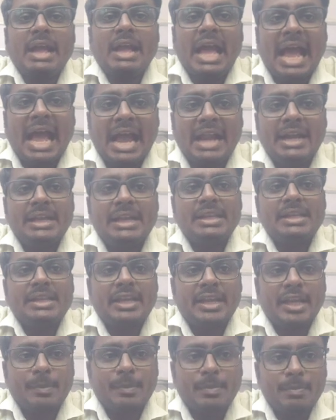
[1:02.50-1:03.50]
handling
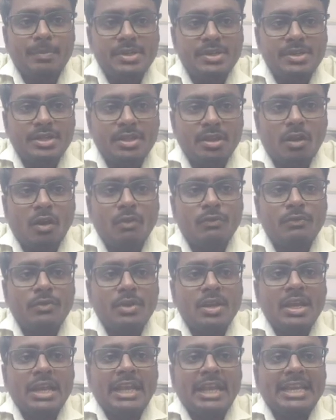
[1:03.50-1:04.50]
capability of
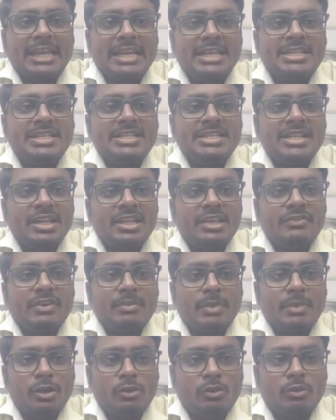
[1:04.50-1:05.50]
8085
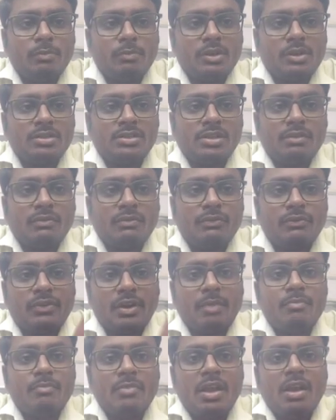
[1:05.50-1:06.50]
microprocessor from
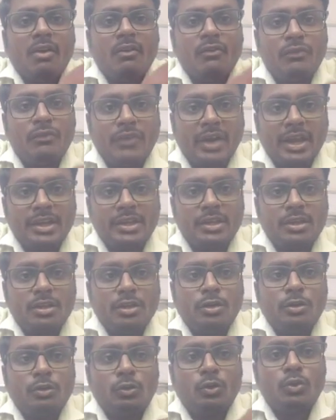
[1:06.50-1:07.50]

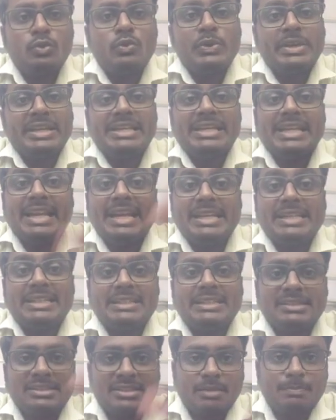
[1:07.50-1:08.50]
5 to 8
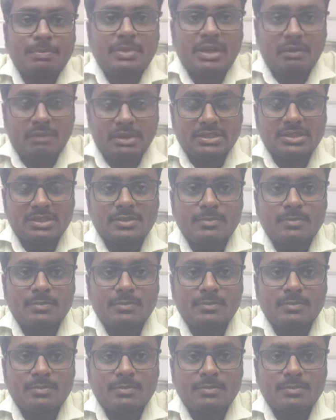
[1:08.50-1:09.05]
interrupt levels.